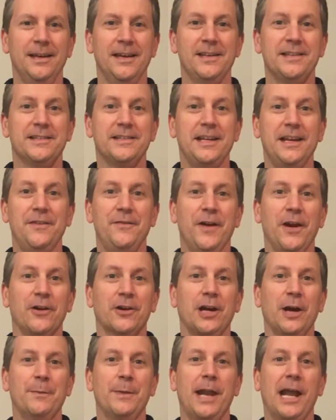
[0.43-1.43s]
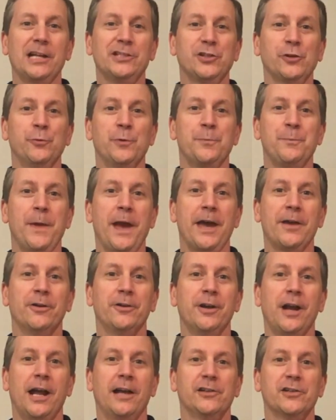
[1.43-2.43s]
Steve here coming at you with
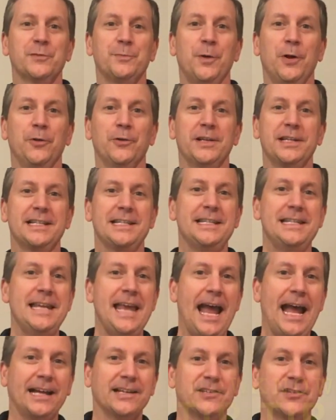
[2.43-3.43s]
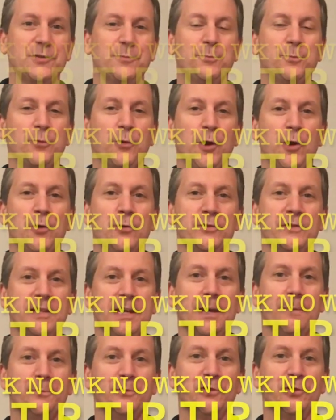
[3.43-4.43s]
Banner Knowledge Bowling's next Pro
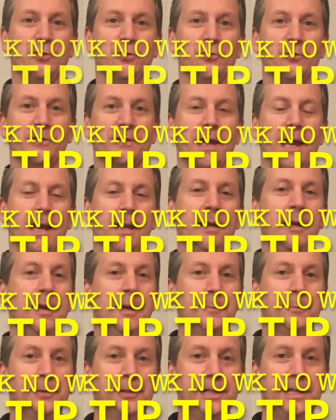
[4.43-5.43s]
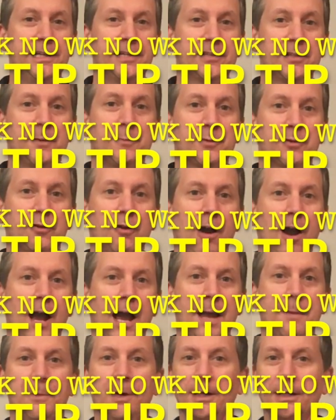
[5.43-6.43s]
Tip Tuesday. Please
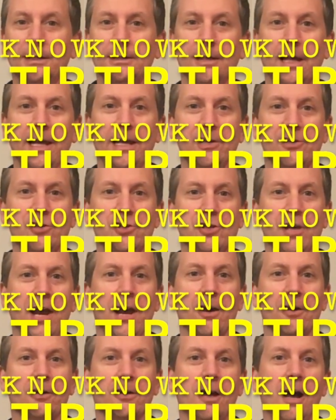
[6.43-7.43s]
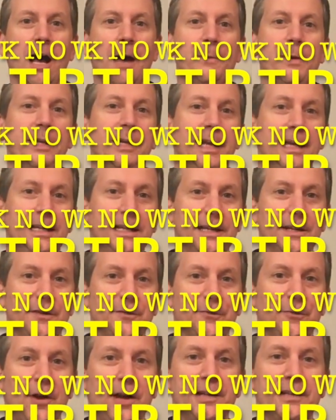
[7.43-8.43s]
subscribe, like, share, comment, and get
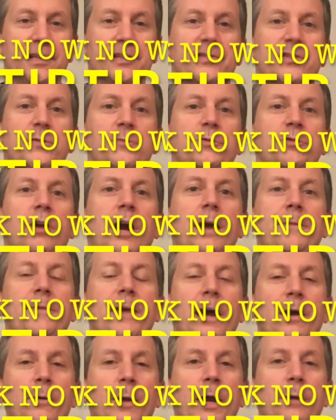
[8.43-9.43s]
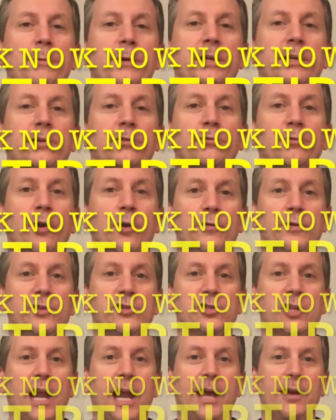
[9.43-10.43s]
a friend to subscribe. That way we can grow the
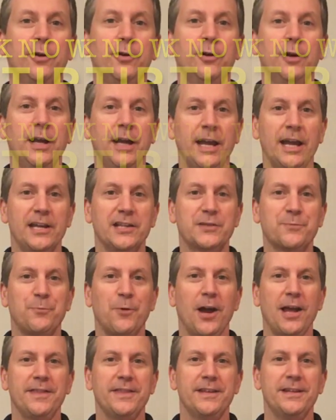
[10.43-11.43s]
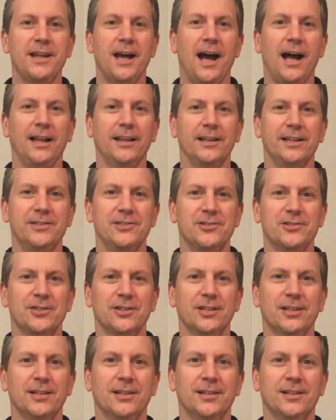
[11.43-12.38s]
channel and spread the knowledge.